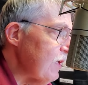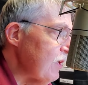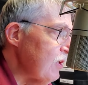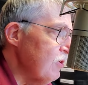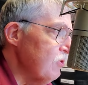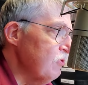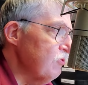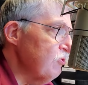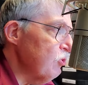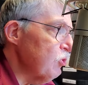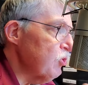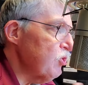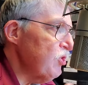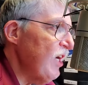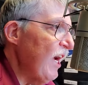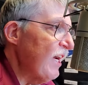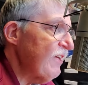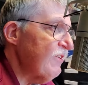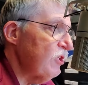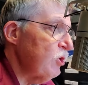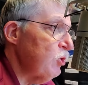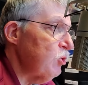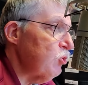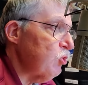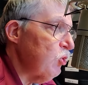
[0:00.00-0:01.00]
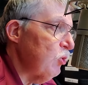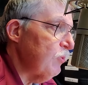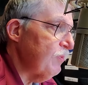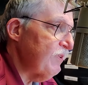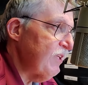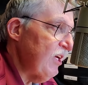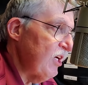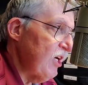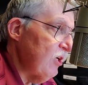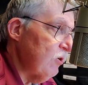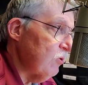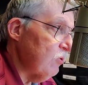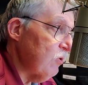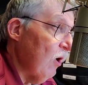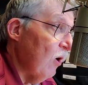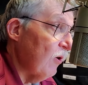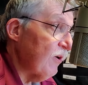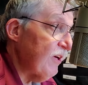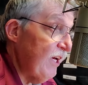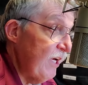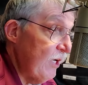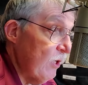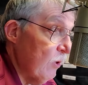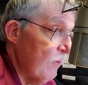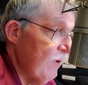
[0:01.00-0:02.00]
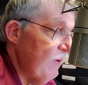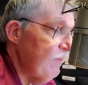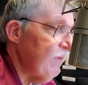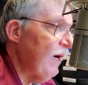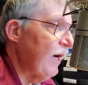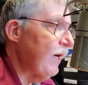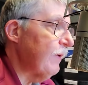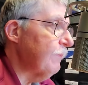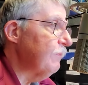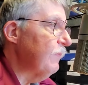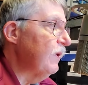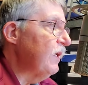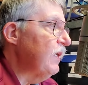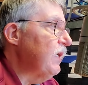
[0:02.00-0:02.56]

So she has a YouTube channel called Keto Rewind,